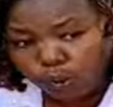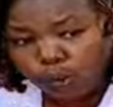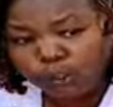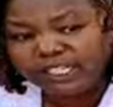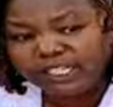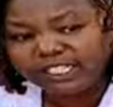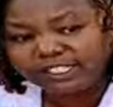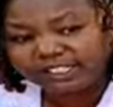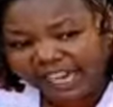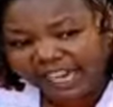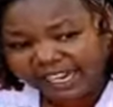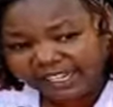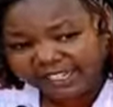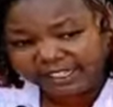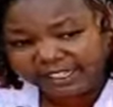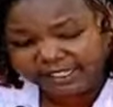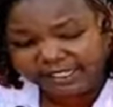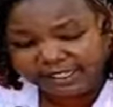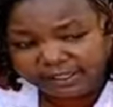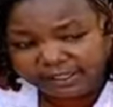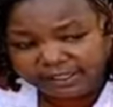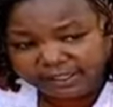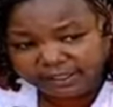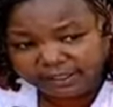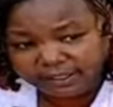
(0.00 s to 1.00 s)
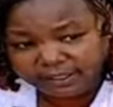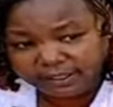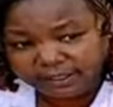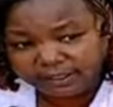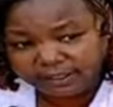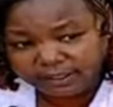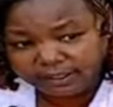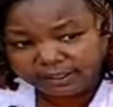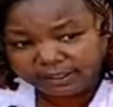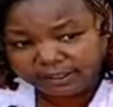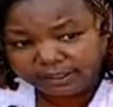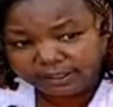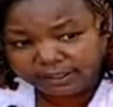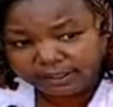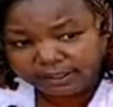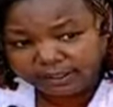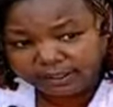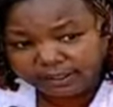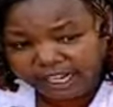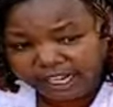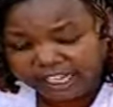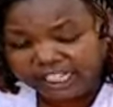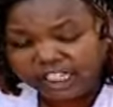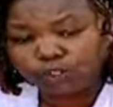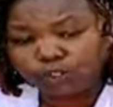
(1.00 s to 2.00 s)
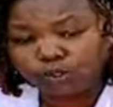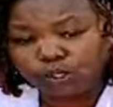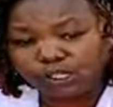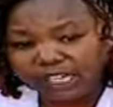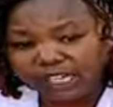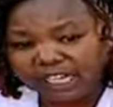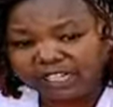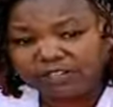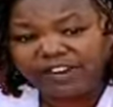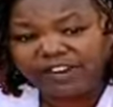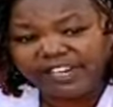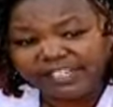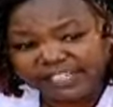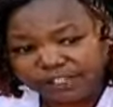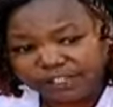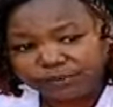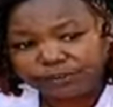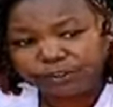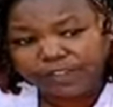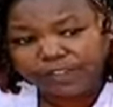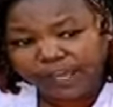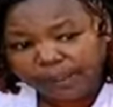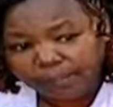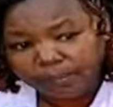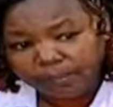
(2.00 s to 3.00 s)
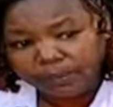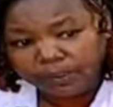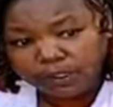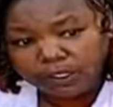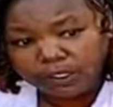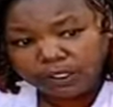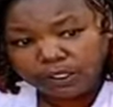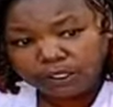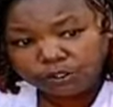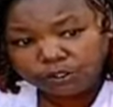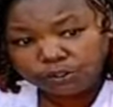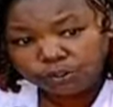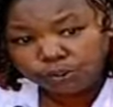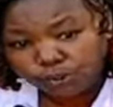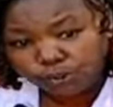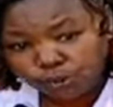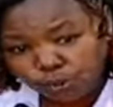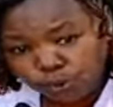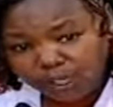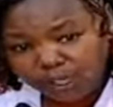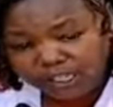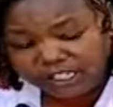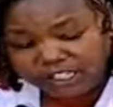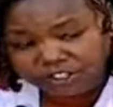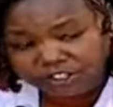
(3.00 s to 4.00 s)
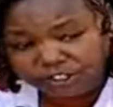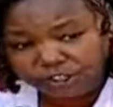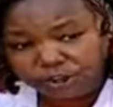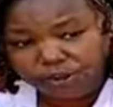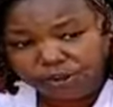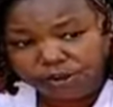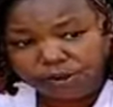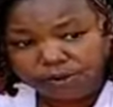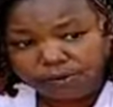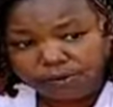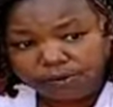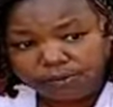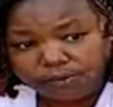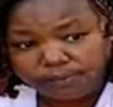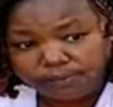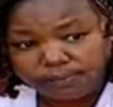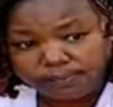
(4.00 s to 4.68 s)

who decided that it was advantage for them to do what is wrong.